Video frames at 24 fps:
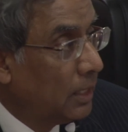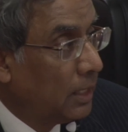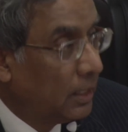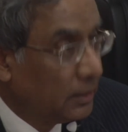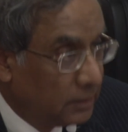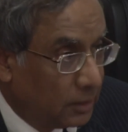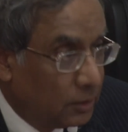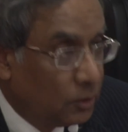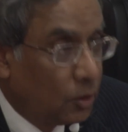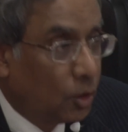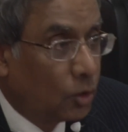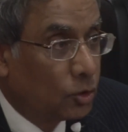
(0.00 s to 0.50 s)

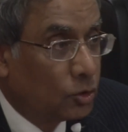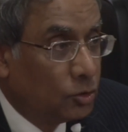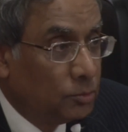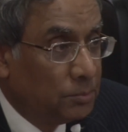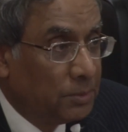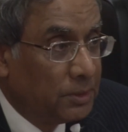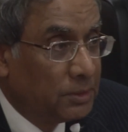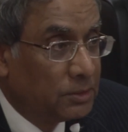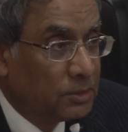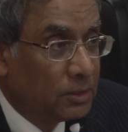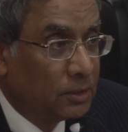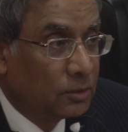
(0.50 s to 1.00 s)
other
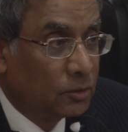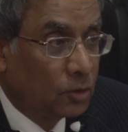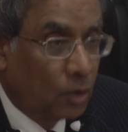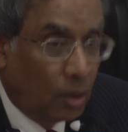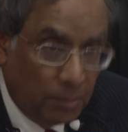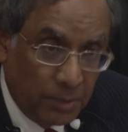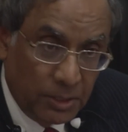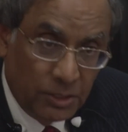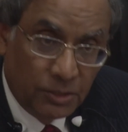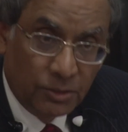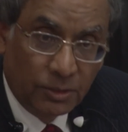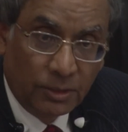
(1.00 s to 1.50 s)
documents and
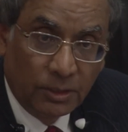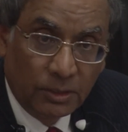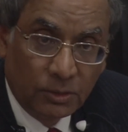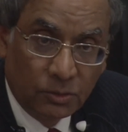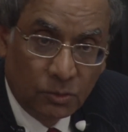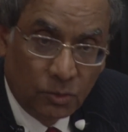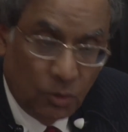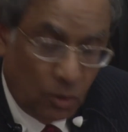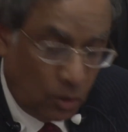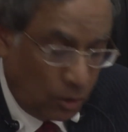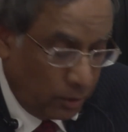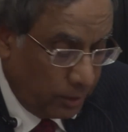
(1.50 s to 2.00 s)

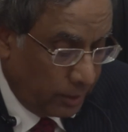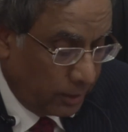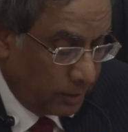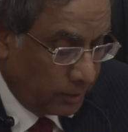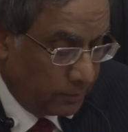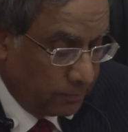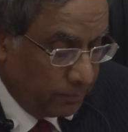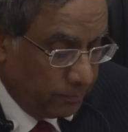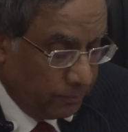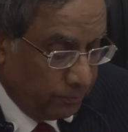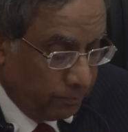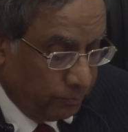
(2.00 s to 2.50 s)
commentaries on it